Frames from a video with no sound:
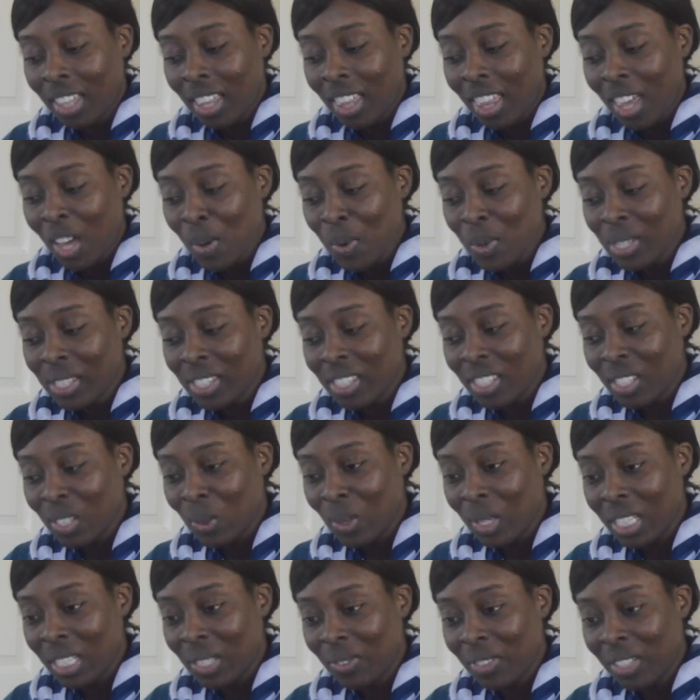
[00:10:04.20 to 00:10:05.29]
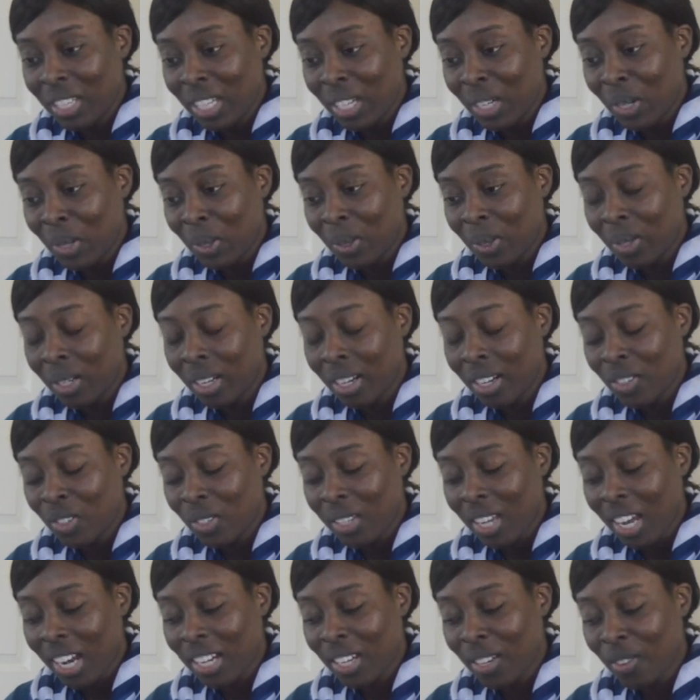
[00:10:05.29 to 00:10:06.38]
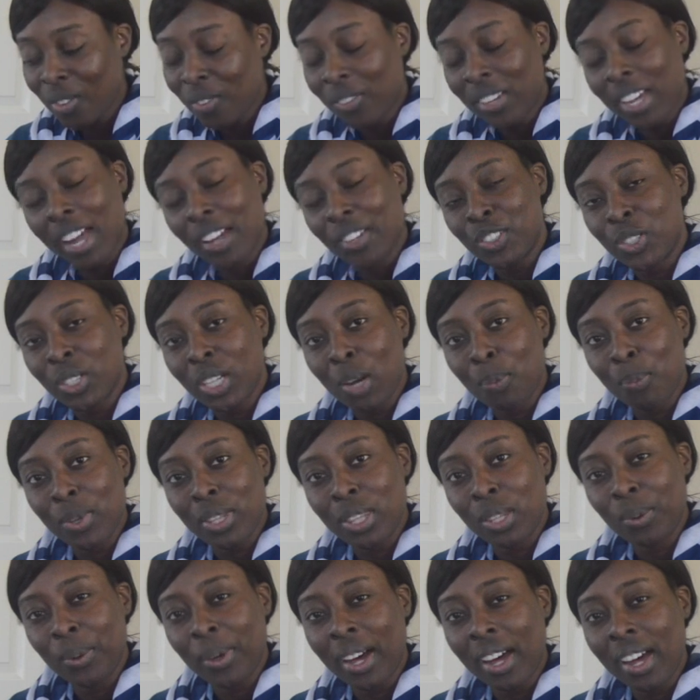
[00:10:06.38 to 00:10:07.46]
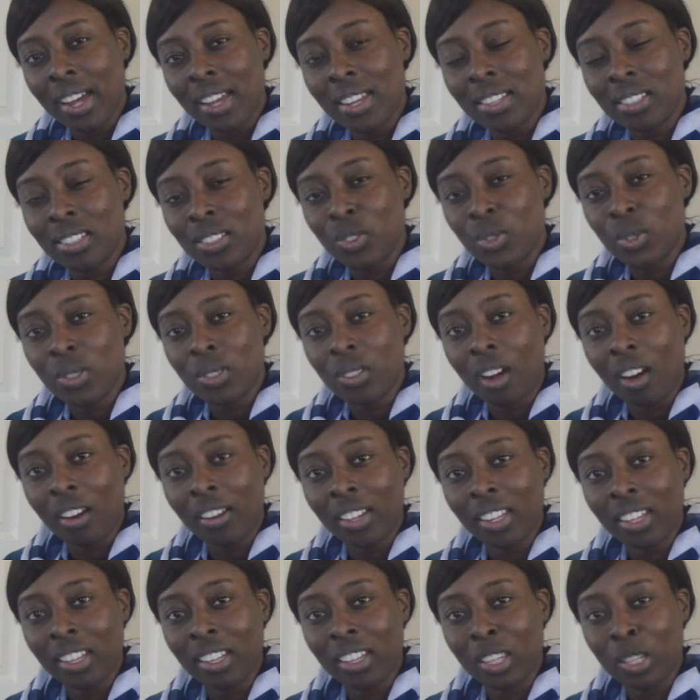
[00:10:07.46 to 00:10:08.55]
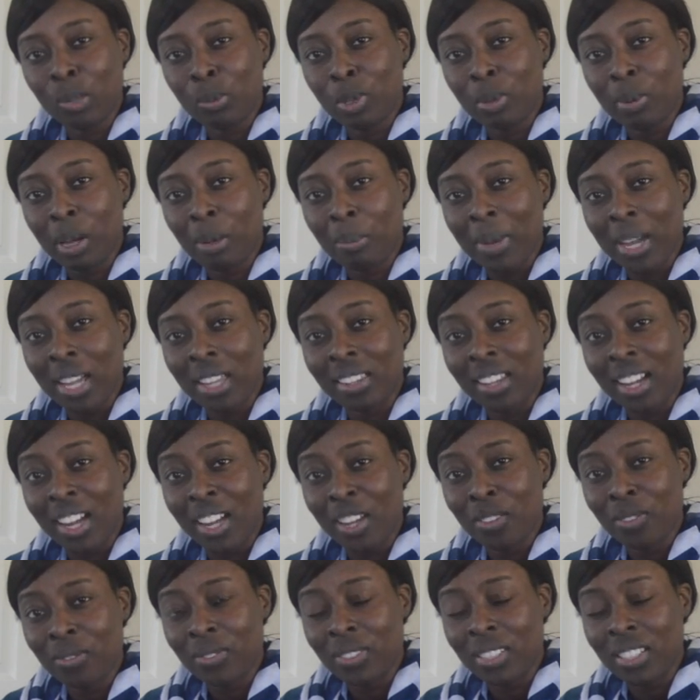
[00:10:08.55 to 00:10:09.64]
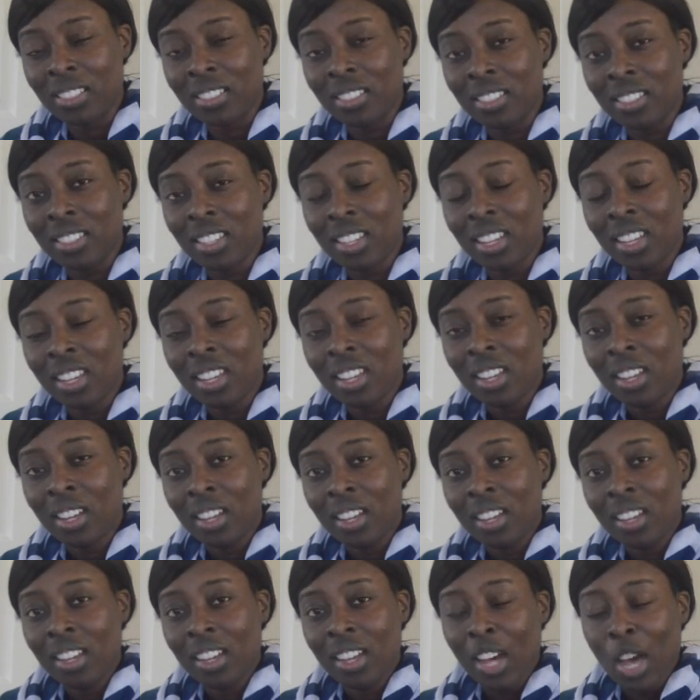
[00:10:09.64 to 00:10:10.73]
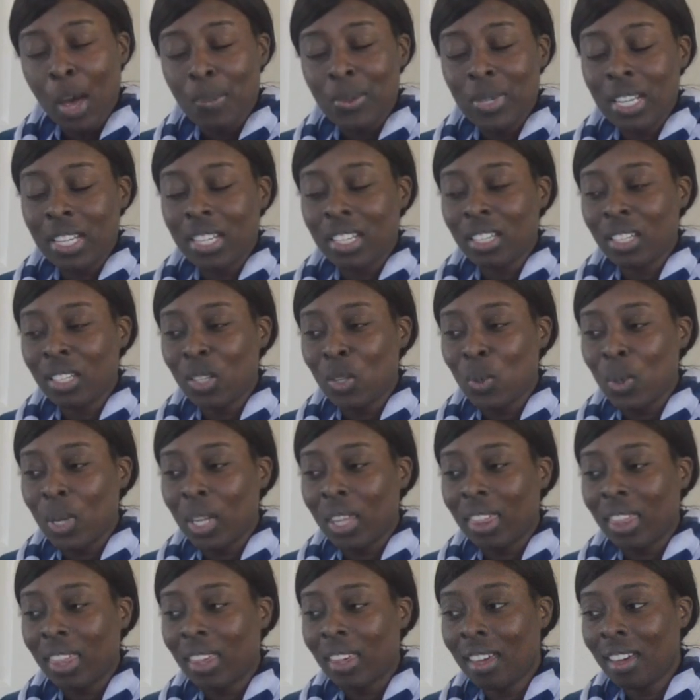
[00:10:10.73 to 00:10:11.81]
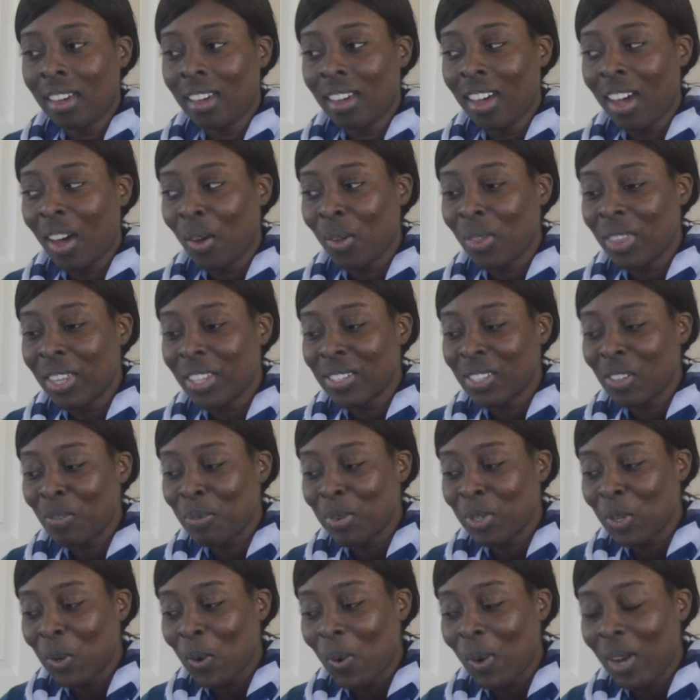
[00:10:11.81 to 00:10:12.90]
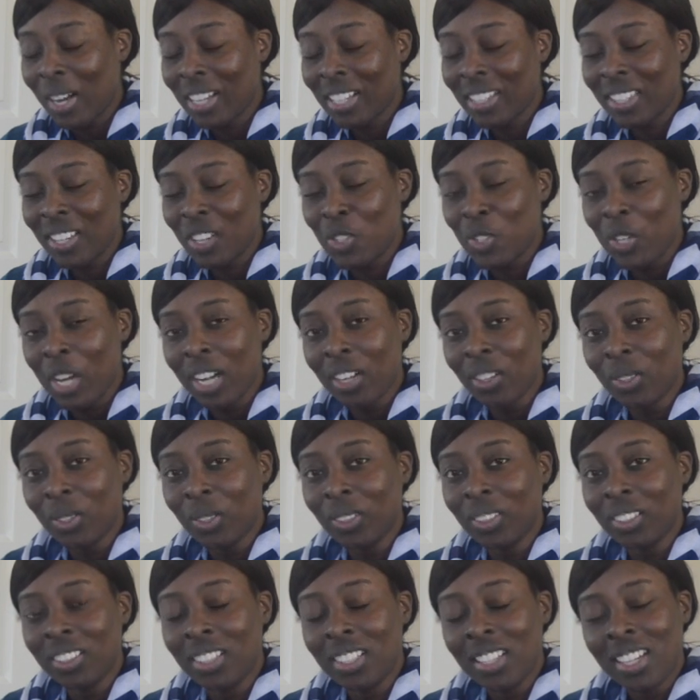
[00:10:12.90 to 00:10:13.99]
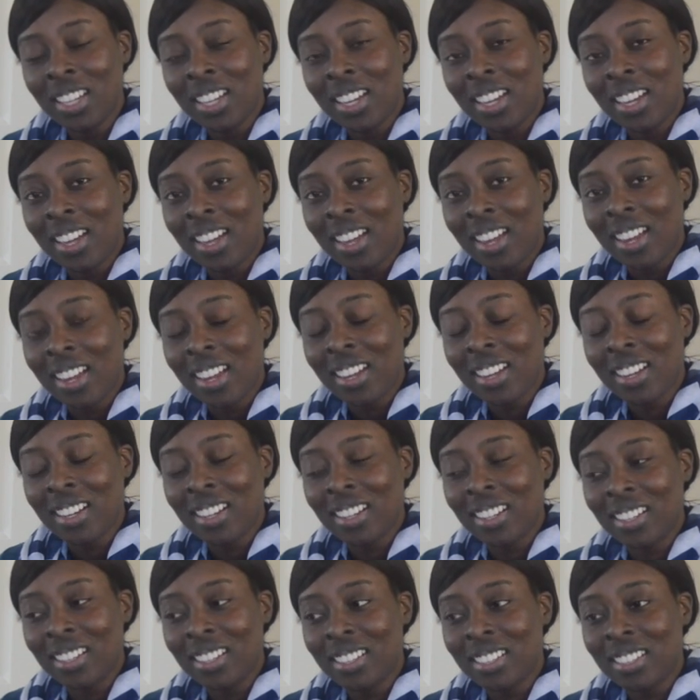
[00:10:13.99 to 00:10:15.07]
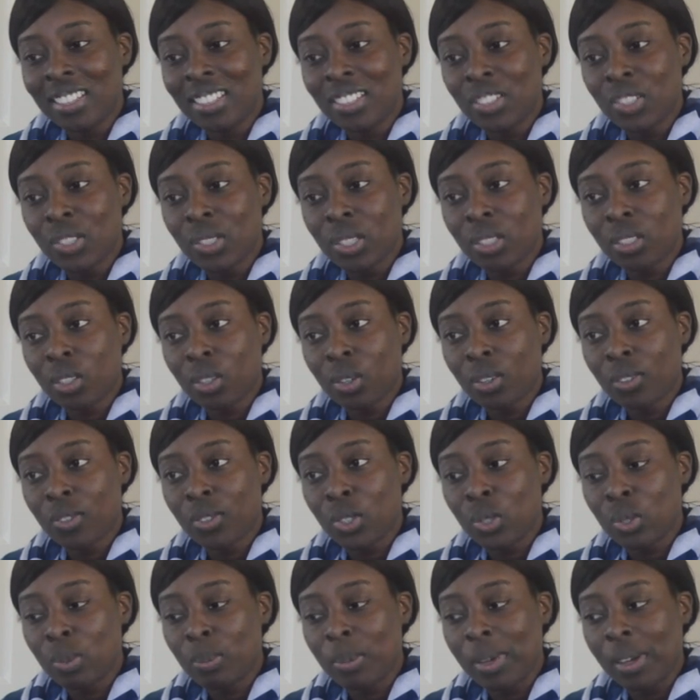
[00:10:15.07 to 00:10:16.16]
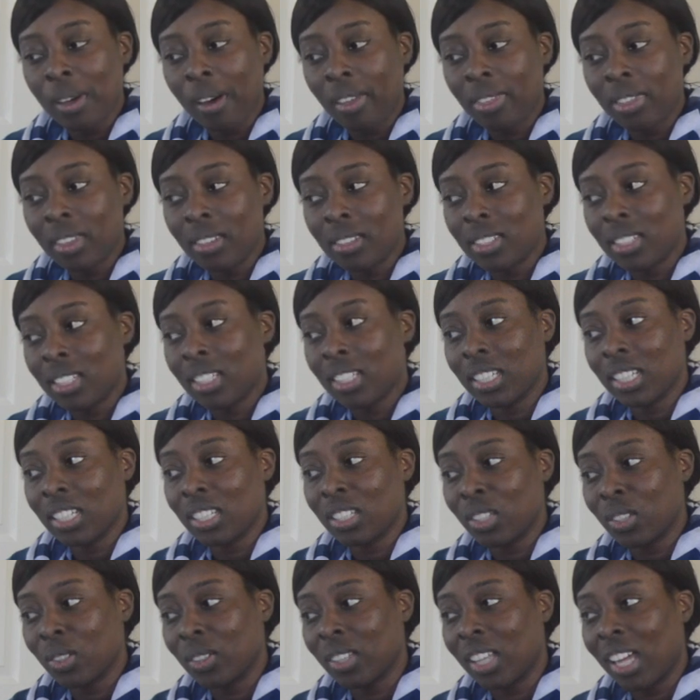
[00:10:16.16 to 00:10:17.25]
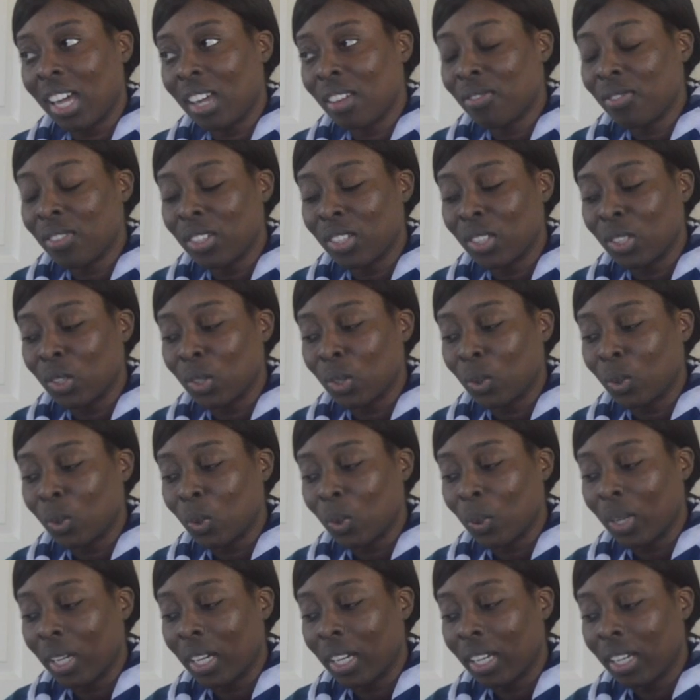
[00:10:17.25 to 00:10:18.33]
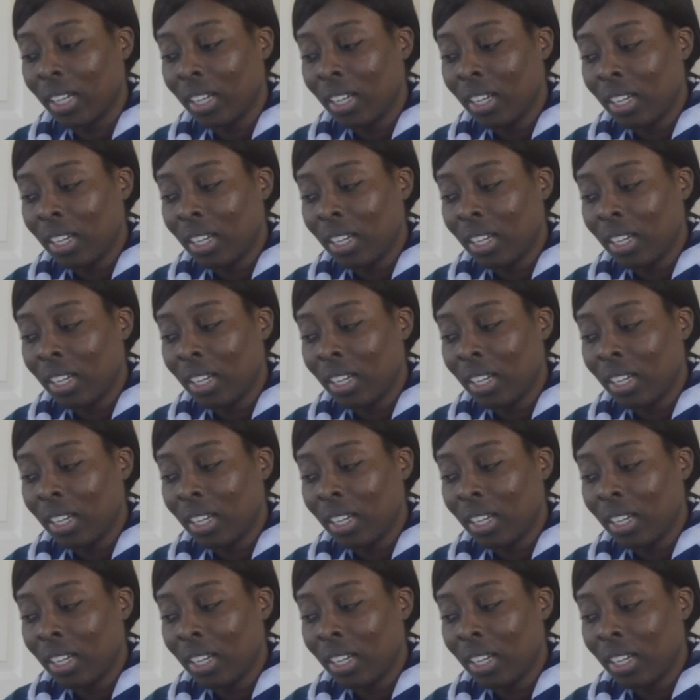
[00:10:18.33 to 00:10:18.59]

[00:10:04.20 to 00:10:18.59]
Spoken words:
that was this week's video, just kind of catching up with you guys and just talking a little bit about my life and updating you with how things have been going in the channel, and just encourage you to be authentic in your life in your own way.